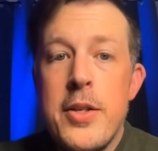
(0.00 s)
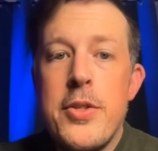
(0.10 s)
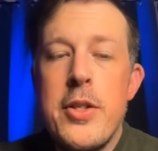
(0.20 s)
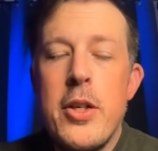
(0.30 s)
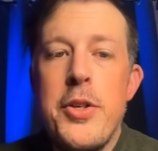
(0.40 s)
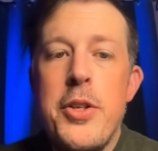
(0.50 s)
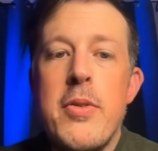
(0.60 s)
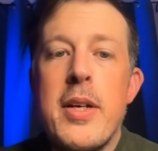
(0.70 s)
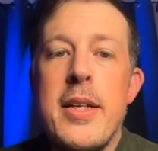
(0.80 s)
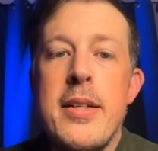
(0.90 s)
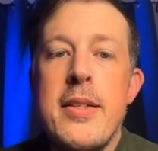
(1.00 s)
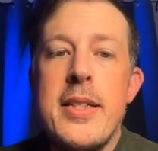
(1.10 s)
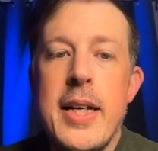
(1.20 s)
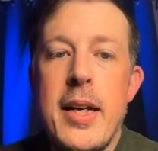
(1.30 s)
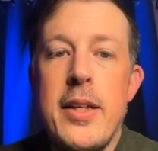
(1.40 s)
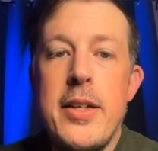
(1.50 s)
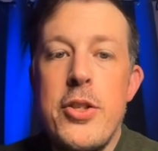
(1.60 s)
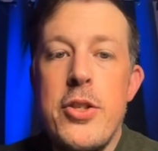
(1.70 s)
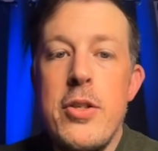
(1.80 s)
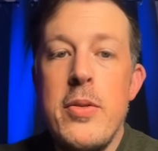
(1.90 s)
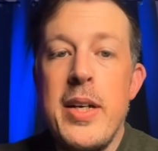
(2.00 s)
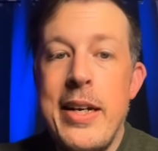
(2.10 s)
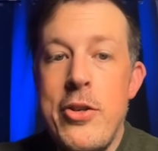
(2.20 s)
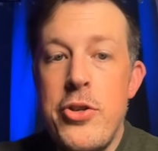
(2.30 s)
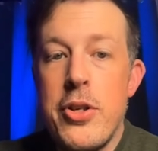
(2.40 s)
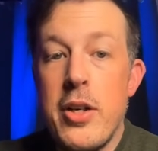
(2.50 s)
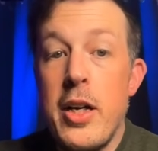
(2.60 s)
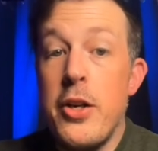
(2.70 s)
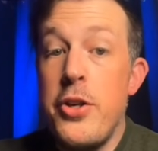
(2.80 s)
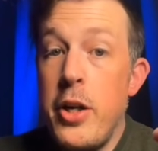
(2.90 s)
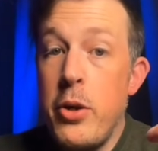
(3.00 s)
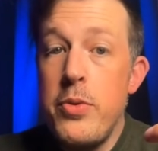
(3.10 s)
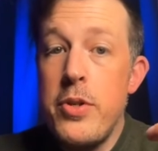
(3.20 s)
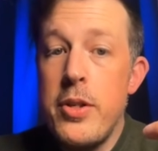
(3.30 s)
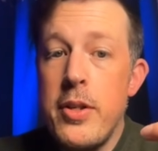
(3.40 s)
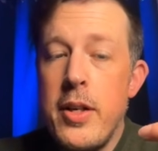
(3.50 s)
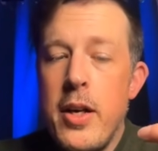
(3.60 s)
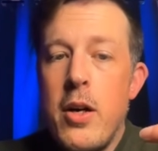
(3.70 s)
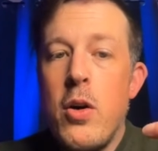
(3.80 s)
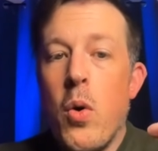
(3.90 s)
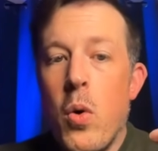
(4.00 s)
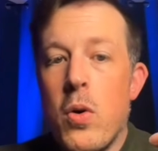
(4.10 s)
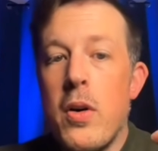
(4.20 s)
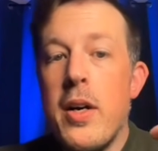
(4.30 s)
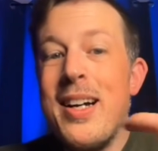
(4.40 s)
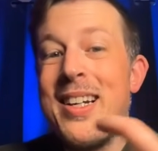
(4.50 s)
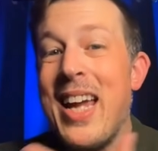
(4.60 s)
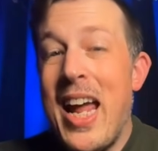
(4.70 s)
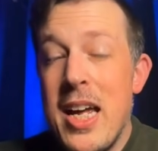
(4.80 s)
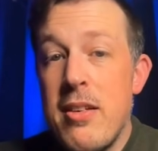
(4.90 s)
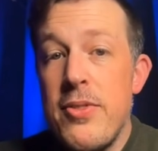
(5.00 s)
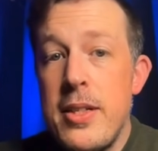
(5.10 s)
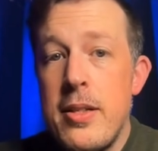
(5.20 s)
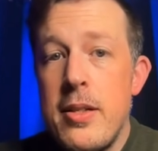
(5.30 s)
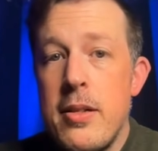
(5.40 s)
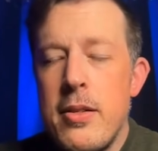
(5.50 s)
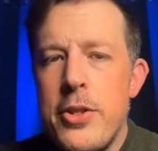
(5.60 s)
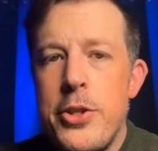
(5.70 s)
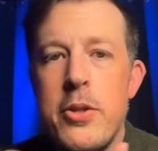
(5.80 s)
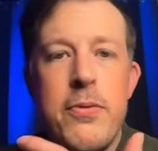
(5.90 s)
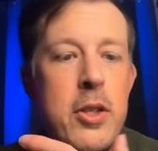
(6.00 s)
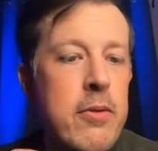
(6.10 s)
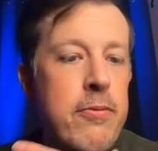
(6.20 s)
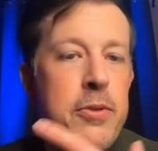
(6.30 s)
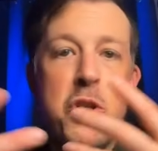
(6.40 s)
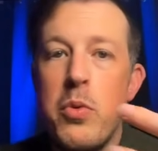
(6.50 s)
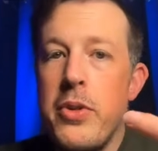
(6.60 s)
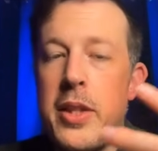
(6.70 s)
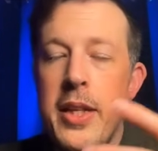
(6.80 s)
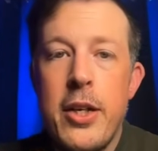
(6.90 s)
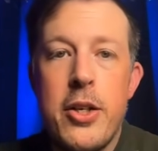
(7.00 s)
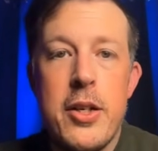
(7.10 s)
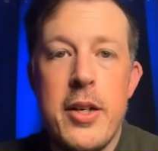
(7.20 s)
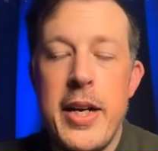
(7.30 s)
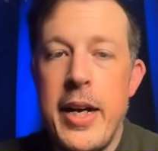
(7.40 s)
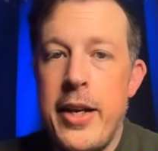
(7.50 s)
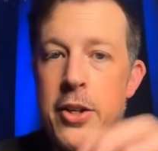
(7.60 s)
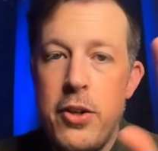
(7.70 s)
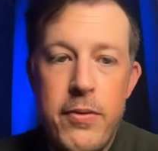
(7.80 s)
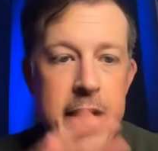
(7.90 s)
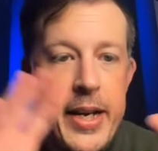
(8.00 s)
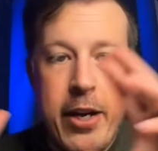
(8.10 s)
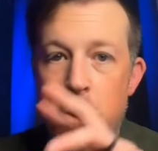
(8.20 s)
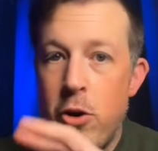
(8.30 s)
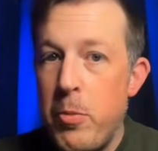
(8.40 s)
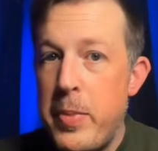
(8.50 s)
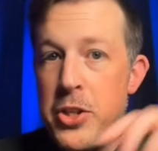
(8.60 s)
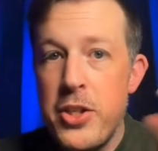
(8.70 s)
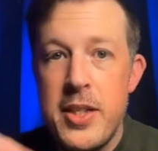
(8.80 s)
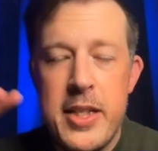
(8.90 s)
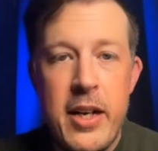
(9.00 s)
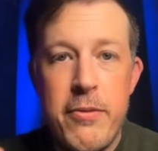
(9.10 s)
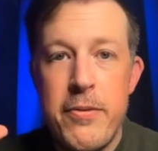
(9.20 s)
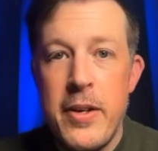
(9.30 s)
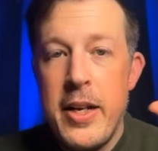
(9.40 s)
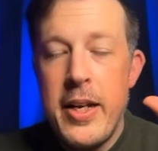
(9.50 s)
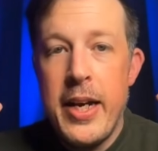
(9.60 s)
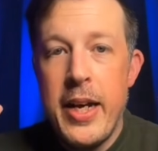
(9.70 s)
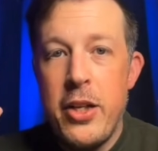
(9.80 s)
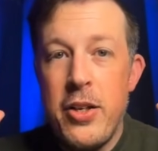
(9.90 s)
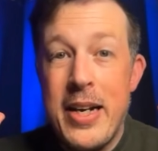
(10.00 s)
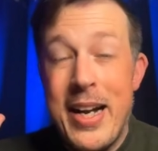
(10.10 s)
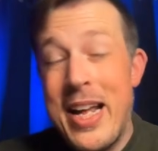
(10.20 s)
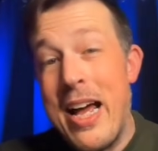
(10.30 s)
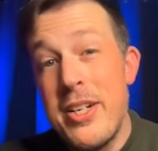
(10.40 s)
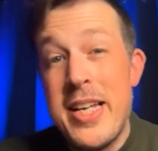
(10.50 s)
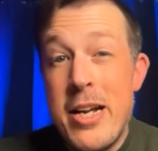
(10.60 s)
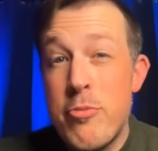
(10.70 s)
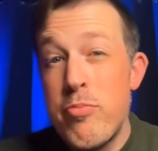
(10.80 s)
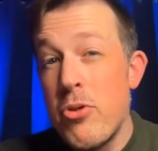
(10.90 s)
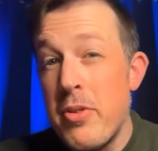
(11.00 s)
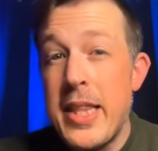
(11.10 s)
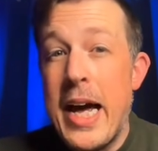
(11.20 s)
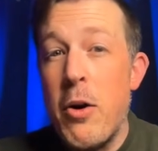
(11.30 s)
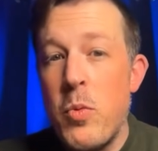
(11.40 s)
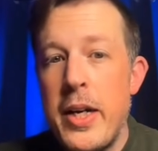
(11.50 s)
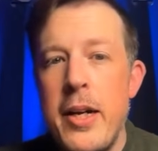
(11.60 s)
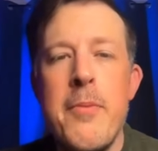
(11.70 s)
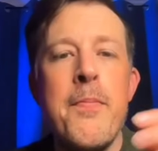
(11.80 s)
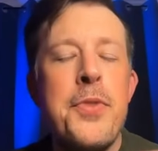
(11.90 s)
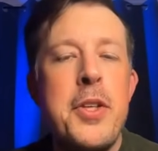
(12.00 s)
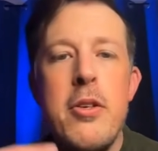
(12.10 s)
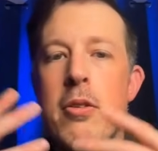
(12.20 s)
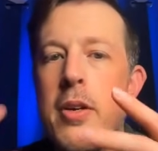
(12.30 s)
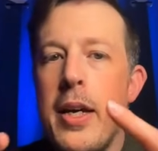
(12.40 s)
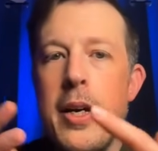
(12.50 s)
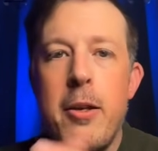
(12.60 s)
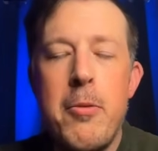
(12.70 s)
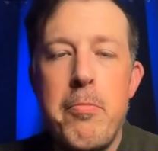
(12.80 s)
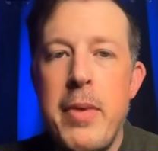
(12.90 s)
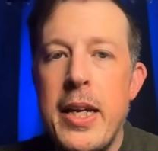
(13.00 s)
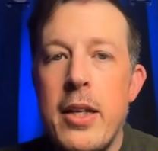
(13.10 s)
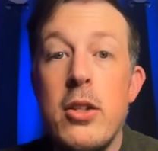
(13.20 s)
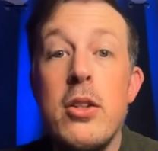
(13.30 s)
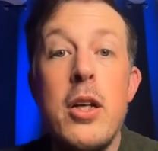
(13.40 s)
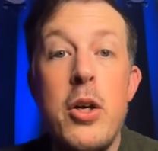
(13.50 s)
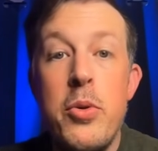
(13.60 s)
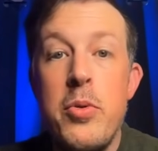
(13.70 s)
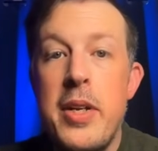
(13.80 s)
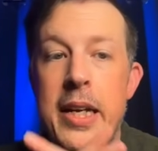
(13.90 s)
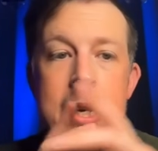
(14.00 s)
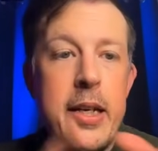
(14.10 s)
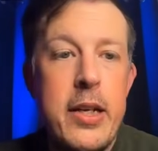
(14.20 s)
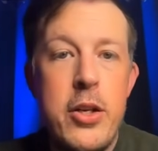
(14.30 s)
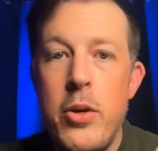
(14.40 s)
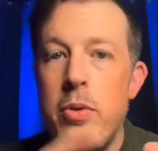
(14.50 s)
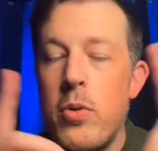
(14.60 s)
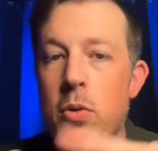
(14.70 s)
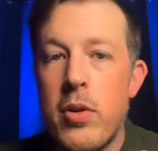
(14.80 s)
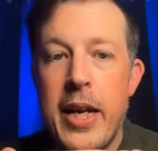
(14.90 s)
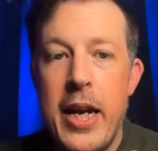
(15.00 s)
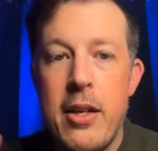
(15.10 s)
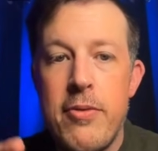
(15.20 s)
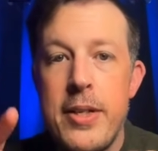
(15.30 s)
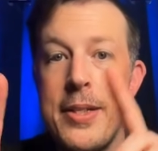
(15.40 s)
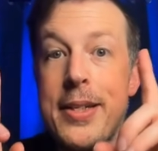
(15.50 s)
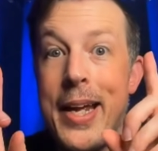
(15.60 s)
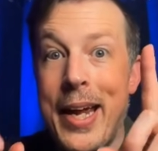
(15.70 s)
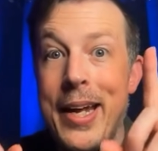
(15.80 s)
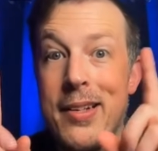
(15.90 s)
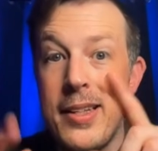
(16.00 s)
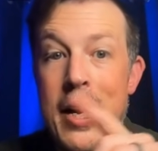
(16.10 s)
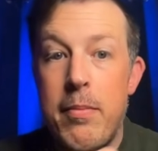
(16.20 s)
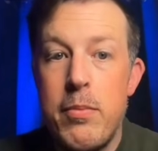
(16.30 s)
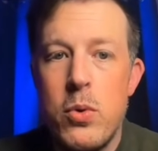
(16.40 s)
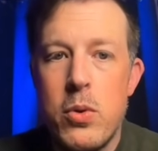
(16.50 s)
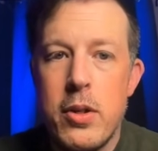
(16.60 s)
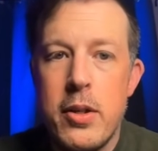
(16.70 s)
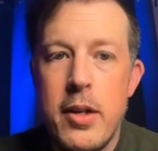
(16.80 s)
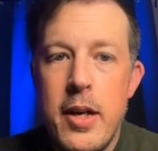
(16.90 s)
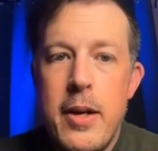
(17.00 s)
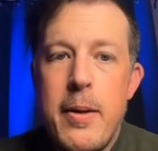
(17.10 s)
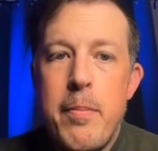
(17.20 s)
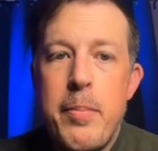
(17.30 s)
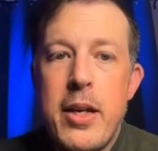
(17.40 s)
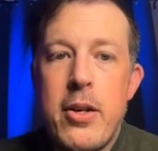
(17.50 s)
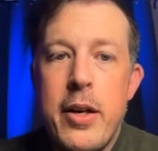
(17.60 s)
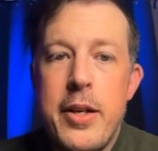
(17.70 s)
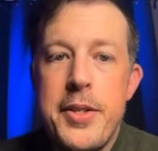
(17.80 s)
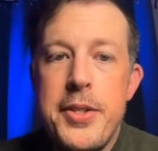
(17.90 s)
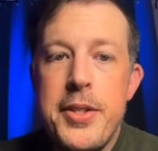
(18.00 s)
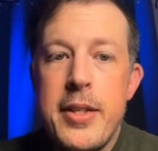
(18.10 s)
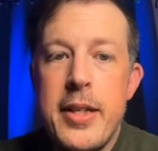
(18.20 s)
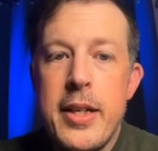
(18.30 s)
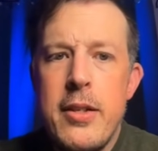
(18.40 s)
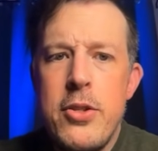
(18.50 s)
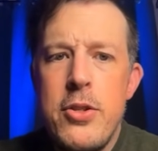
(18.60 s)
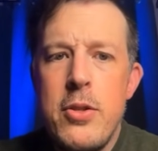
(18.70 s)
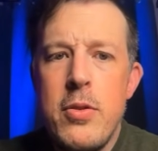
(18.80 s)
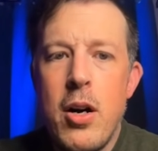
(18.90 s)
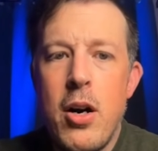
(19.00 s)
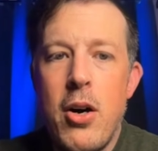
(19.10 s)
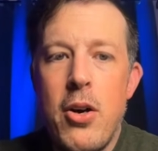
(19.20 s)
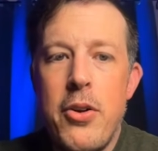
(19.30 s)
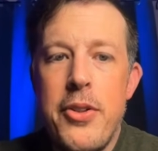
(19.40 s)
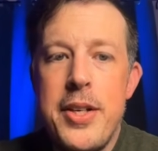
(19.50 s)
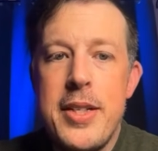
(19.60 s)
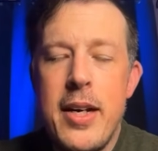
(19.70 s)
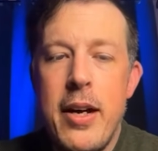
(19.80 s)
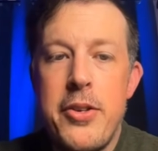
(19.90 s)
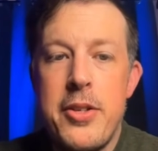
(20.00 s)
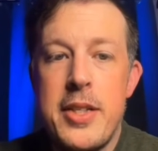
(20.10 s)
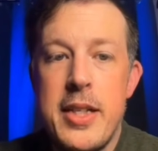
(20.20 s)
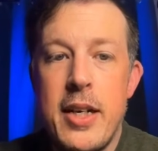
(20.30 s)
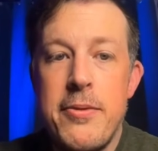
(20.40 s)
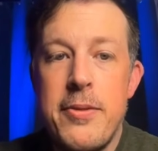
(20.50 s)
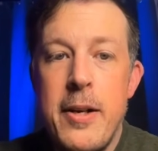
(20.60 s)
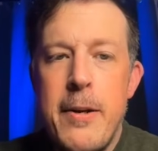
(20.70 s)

So you can tell it to enter a note or a canvas. So if you're a visual thinker and you've laid out a whole bunch of stuff and you kind of have a dashboard that way, you can make it load any note or canvas and a lot more because it can do all this other stuff.